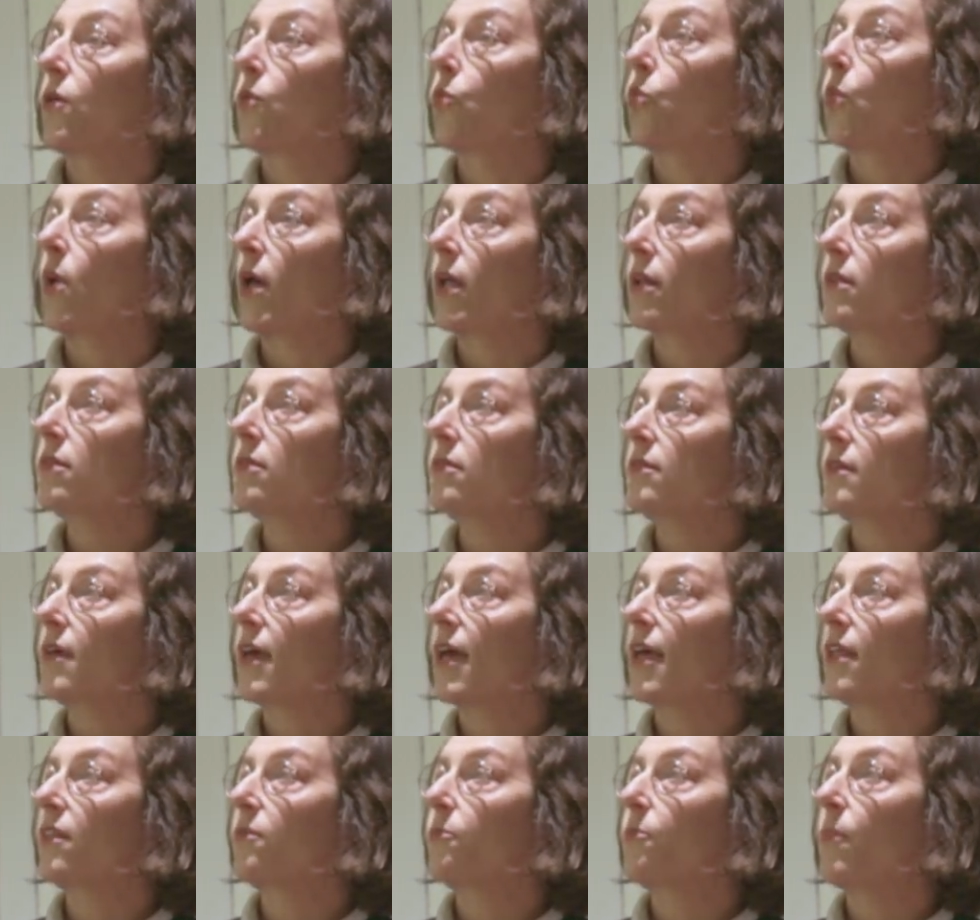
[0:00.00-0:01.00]
well
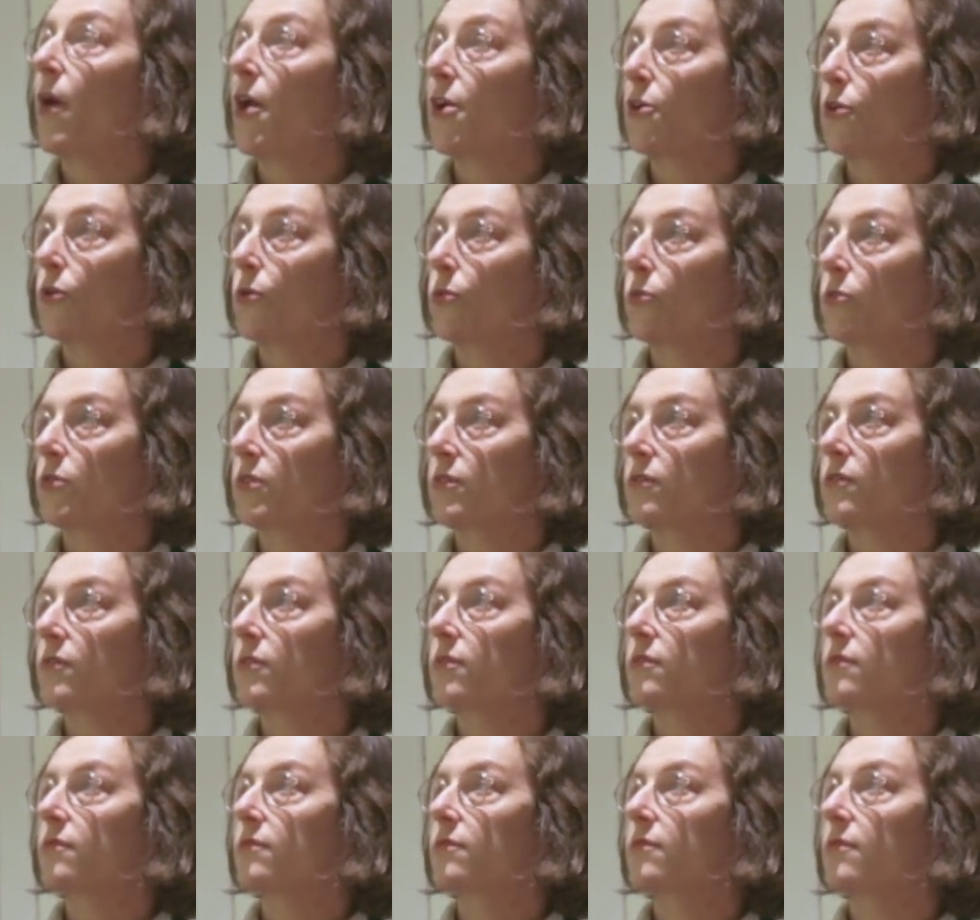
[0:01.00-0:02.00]
and barcoded
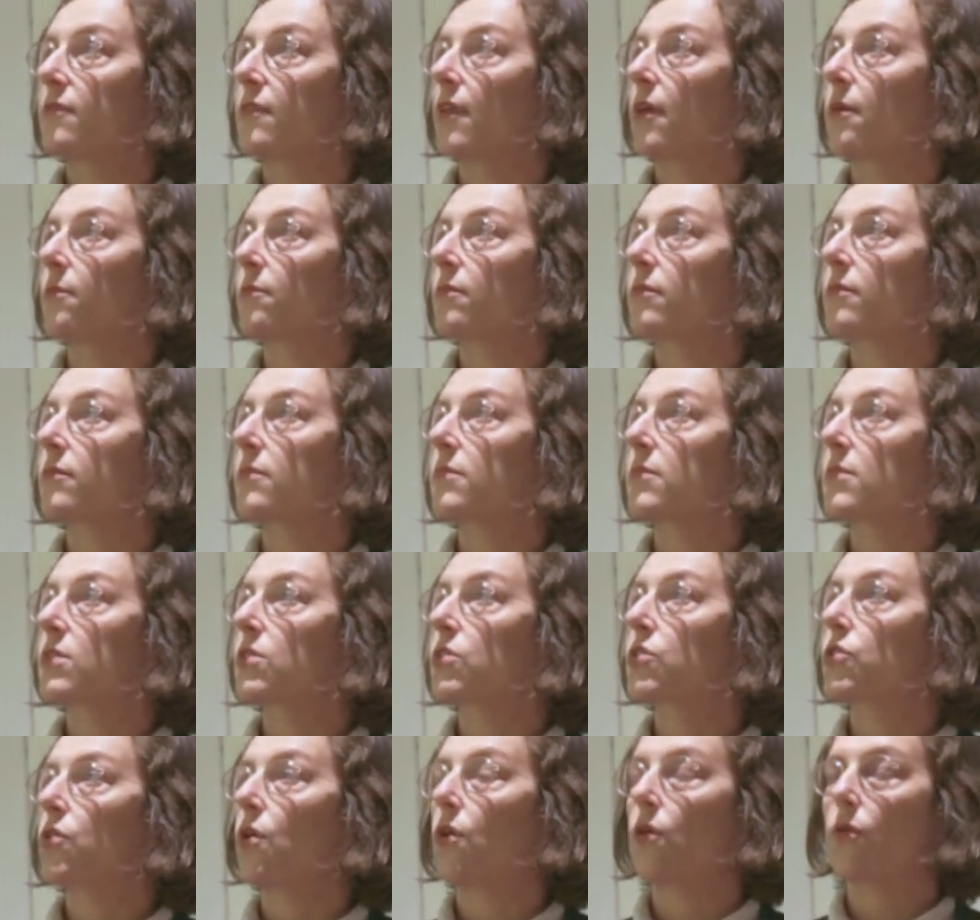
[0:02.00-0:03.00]
them.
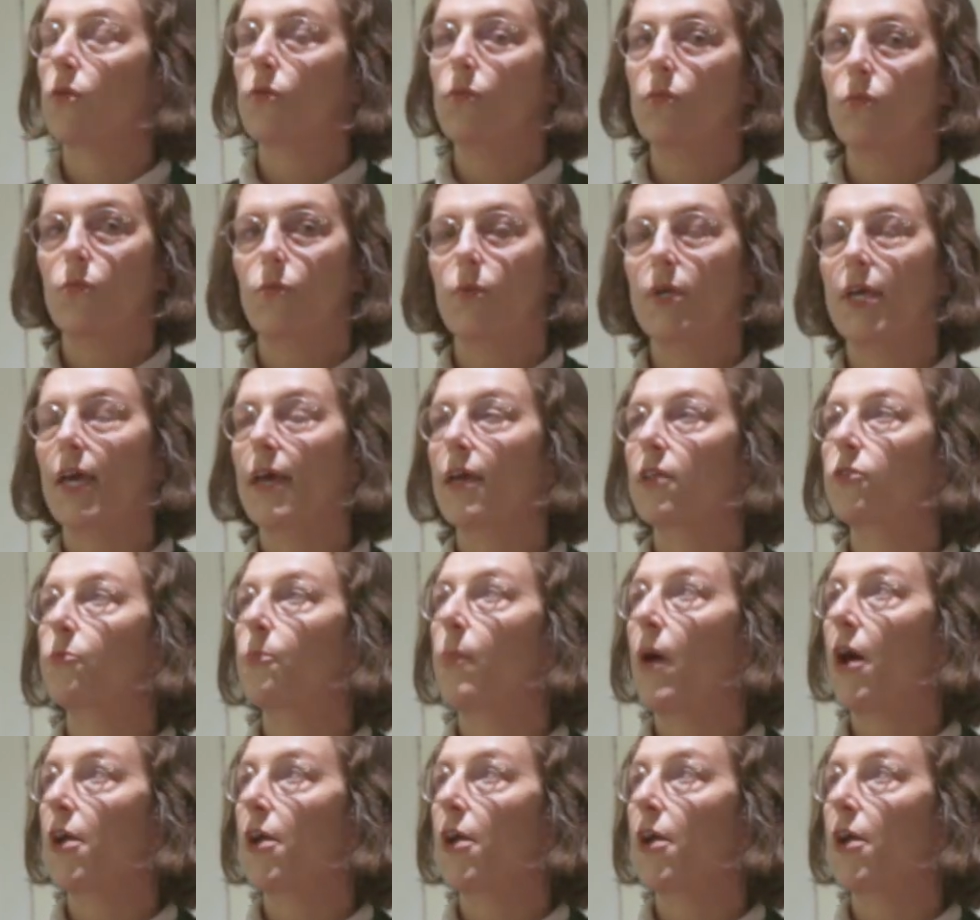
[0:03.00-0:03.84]
So we had